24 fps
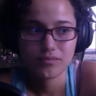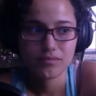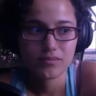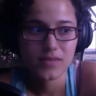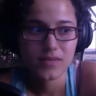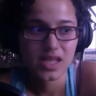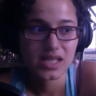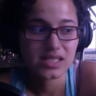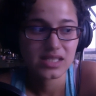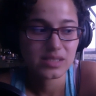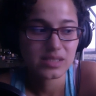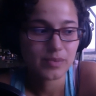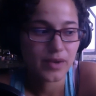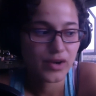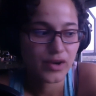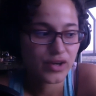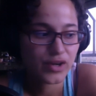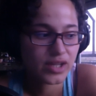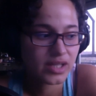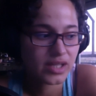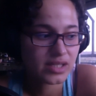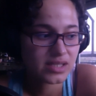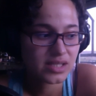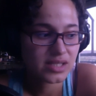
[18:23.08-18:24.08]

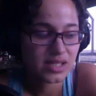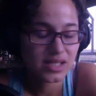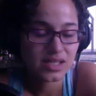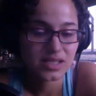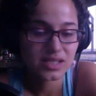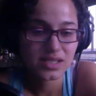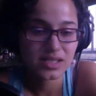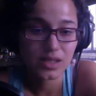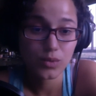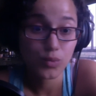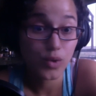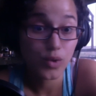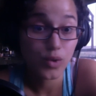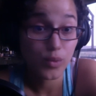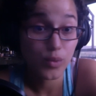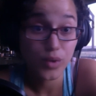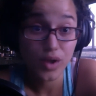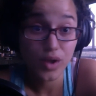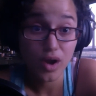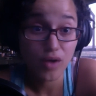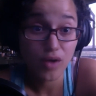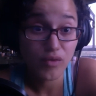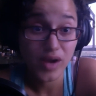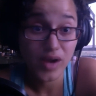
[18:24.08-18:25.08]
experiences and where
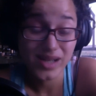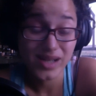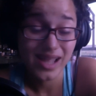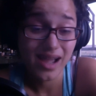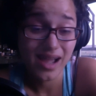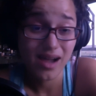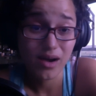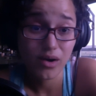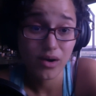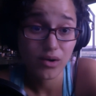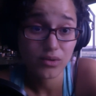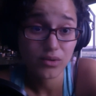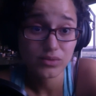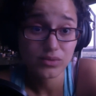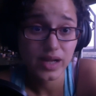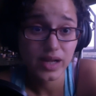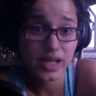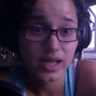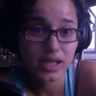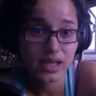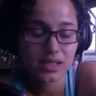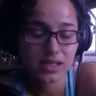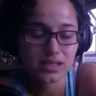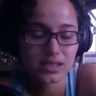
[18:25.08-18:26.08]
we are right now,
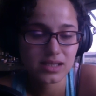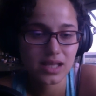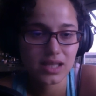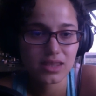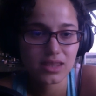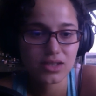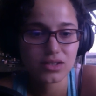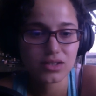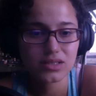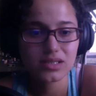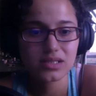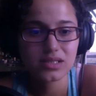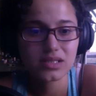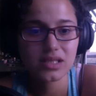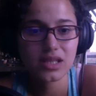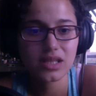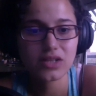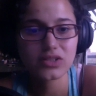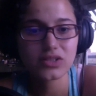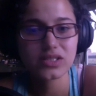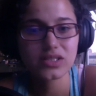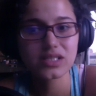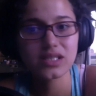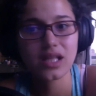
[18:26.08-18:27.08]
right? Because like
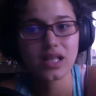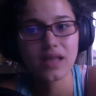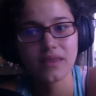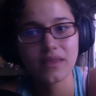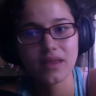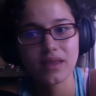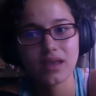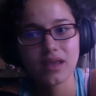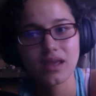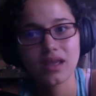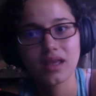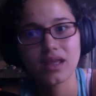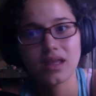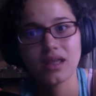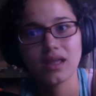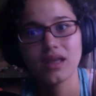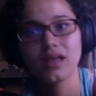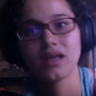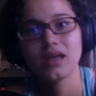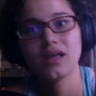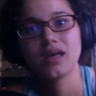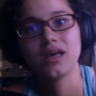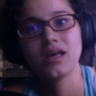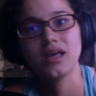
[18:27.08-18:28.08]
there's nothing
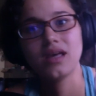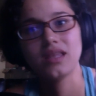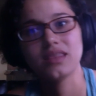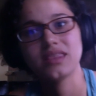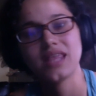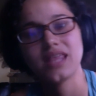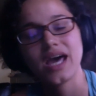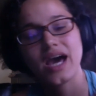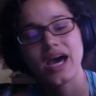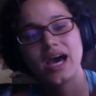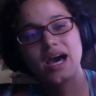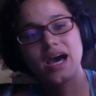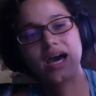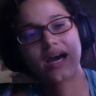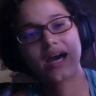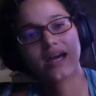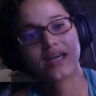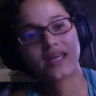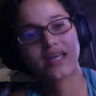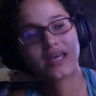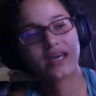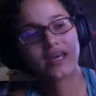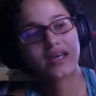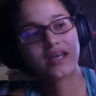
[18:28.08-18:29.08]
that
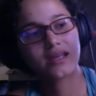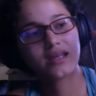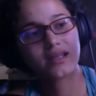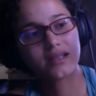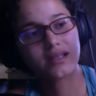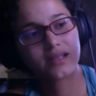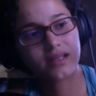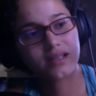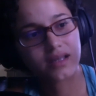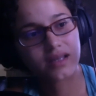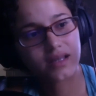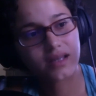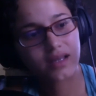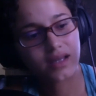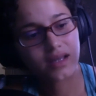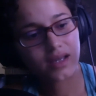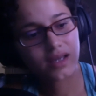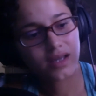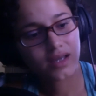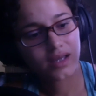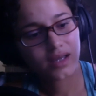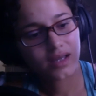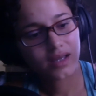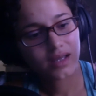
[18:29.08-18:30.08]
can
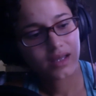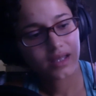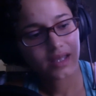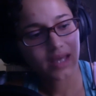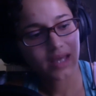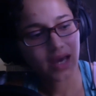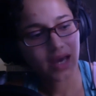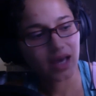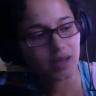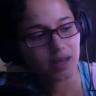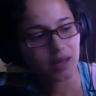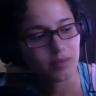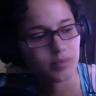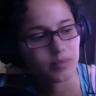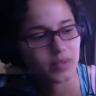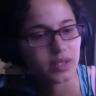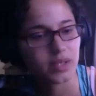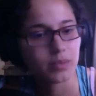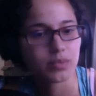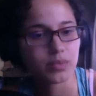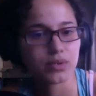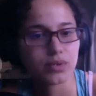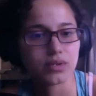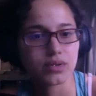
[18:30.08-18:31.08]
get
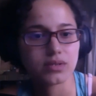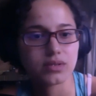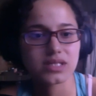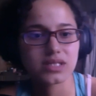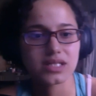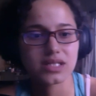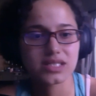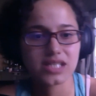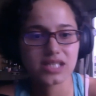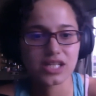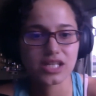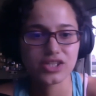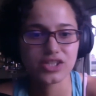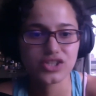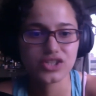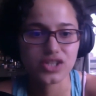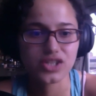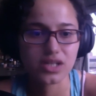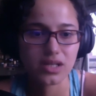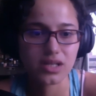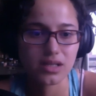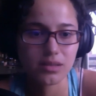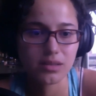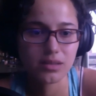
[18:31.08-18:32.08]
people's
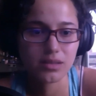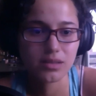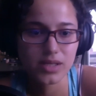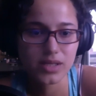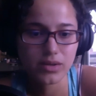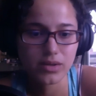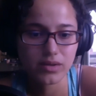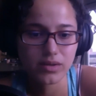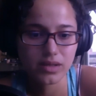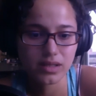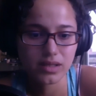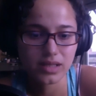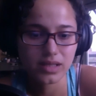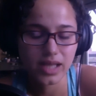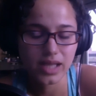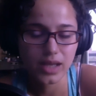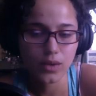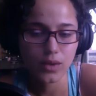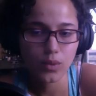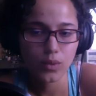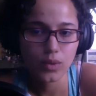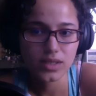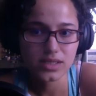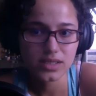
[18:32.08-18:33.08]
attention better than like
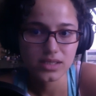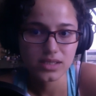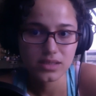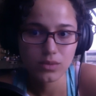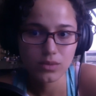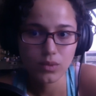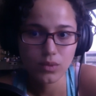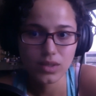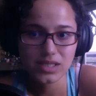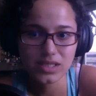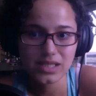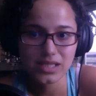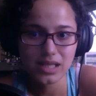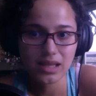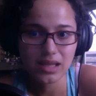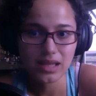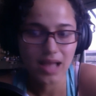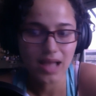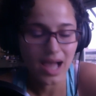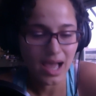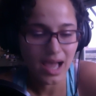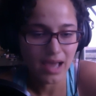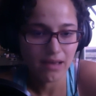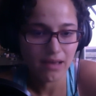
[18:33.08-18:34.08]
what's
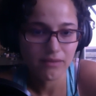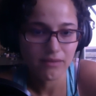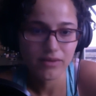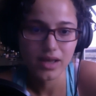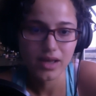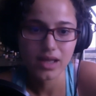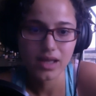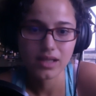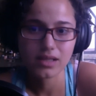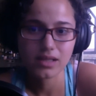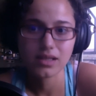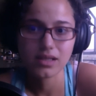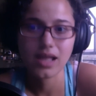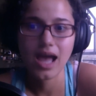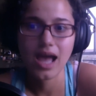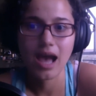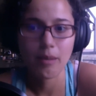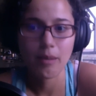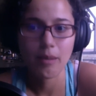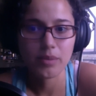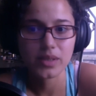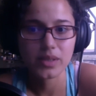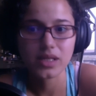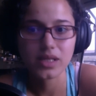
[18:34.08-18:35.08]
alive and
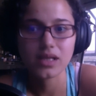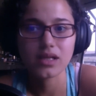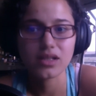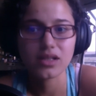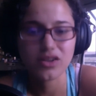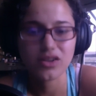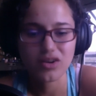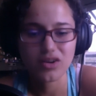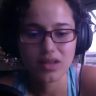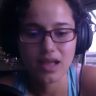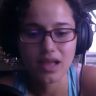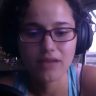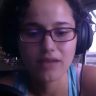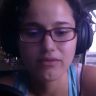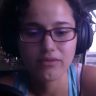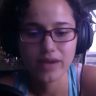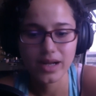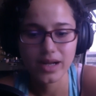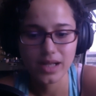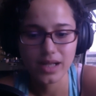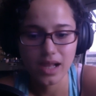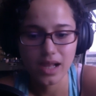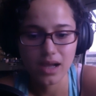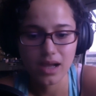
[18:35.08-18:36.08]
happening in your life right
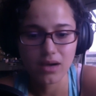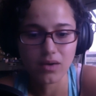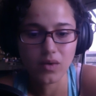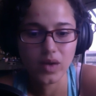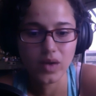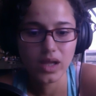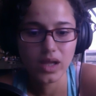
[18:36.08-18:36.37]
now.